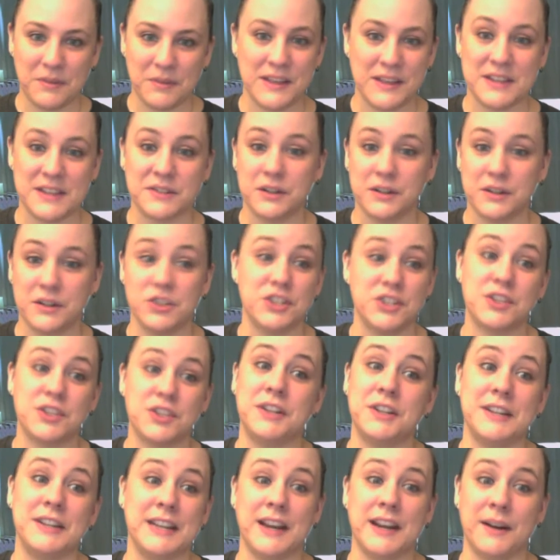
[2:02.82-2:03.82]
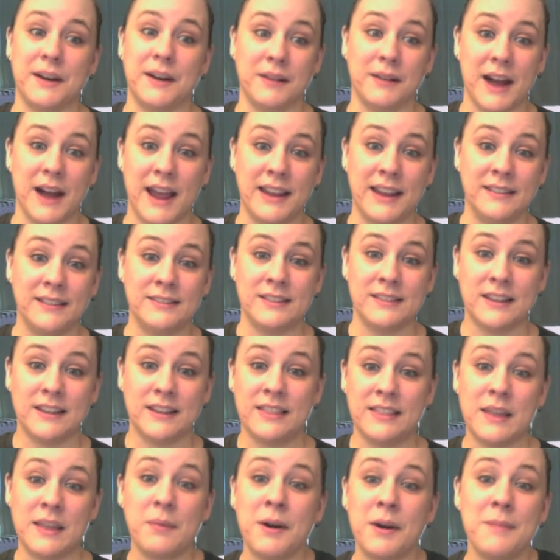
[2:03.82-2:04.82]
Israel just couldn't get it right.
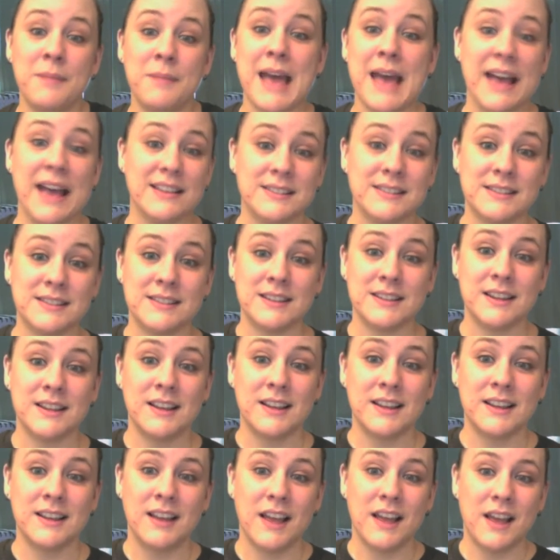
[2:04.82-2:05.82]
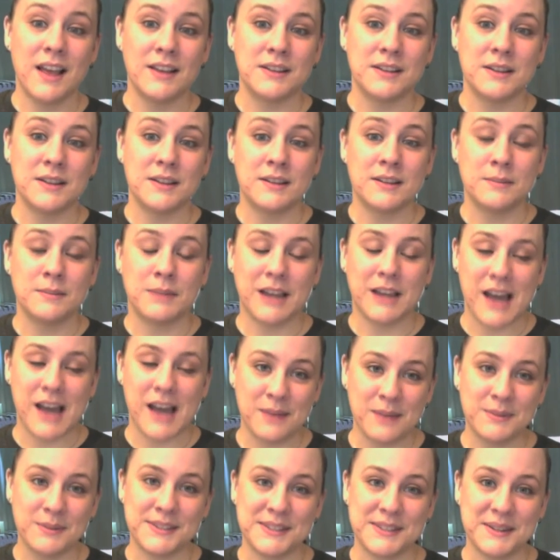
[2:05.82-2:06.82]
They were a mess. But
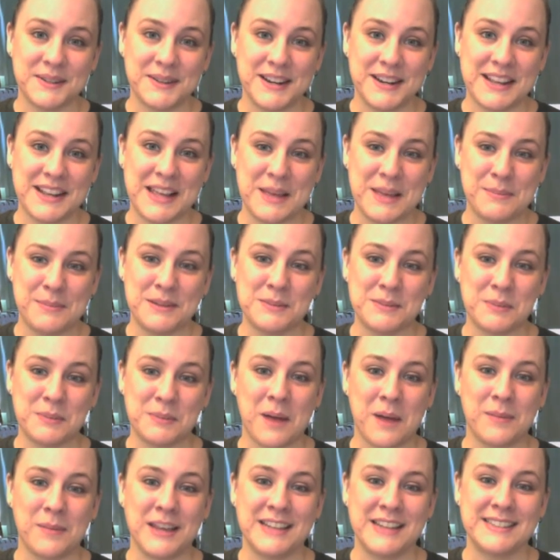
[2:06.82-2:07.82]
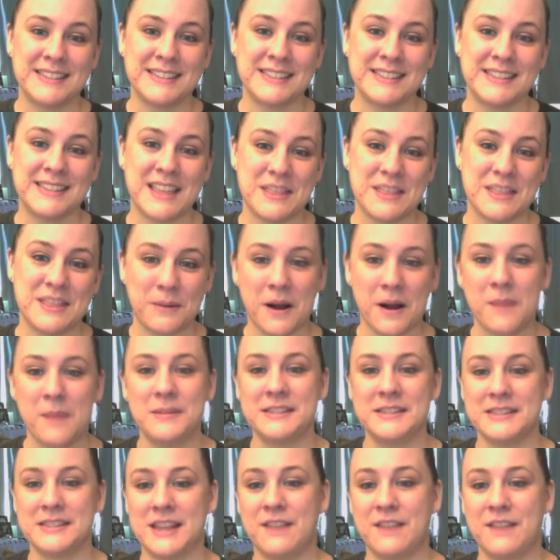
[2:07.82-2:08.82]
God was still going to keep his promise that the
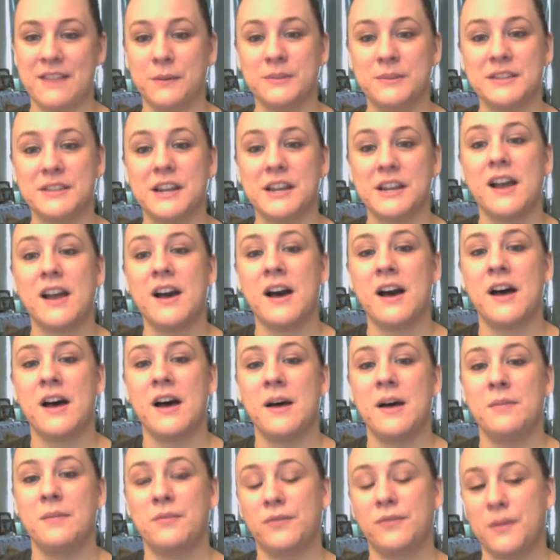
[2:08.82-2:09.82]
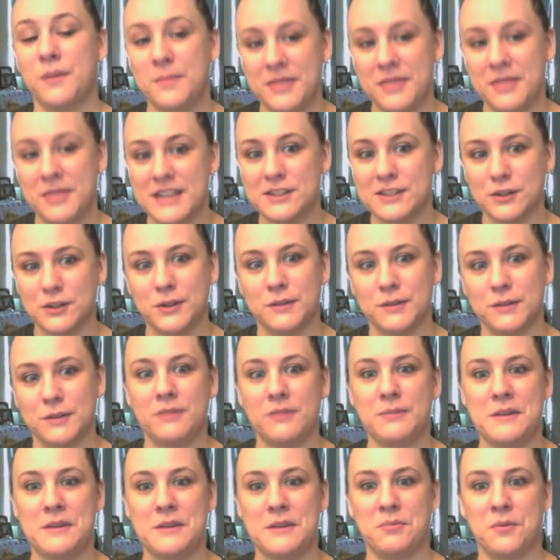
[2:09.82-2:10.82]
promised Savior was going to come from this group
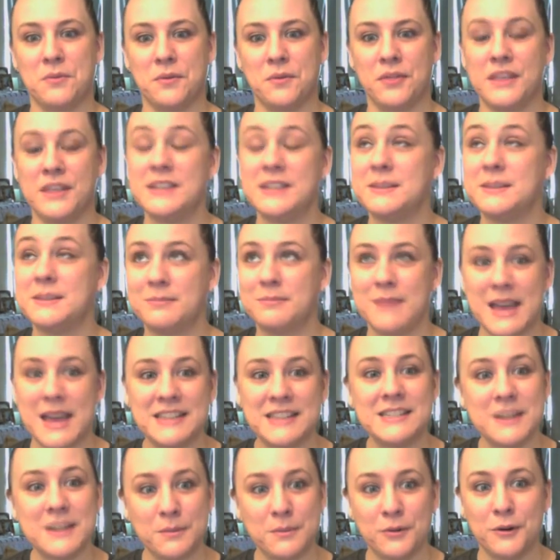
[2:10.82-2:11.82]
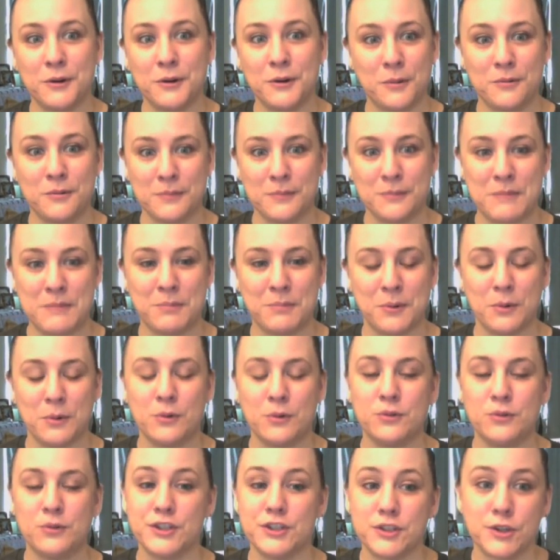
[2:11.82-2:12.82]
of people, this messed up group of people
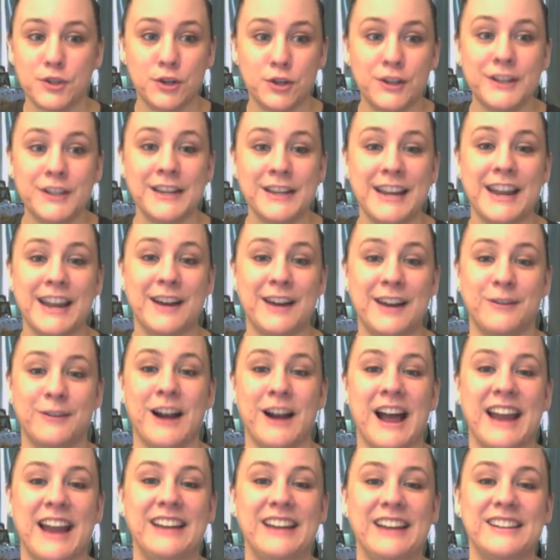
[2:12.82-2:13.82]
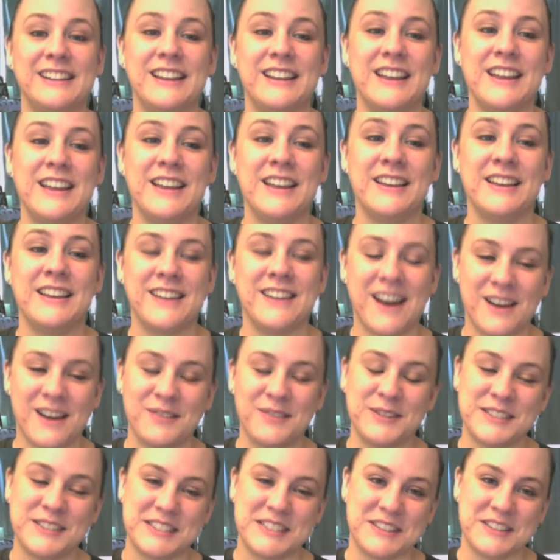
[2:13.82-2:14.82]
who just couldn't get it right.
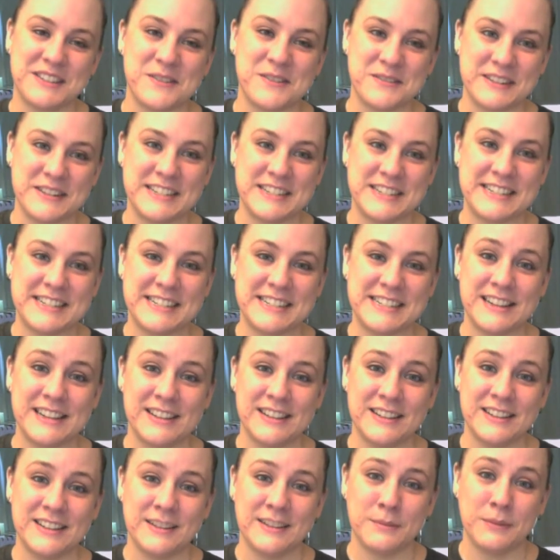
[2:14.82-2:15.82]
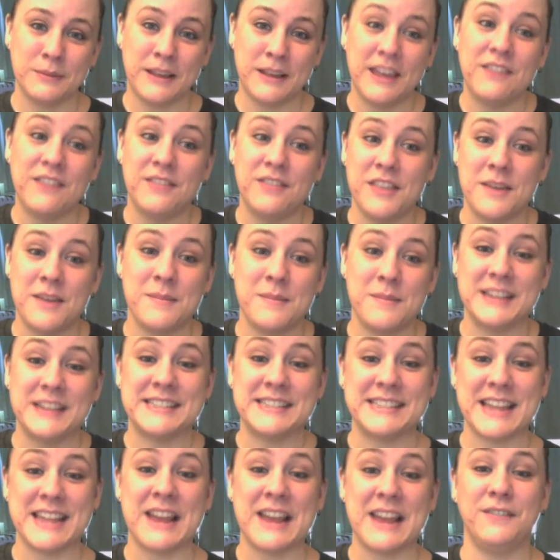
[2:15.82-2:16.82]
God was still going to give them a
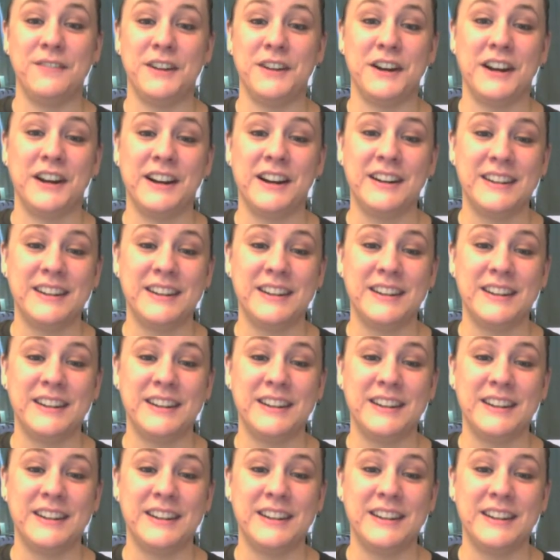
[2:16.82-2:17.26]
Savior.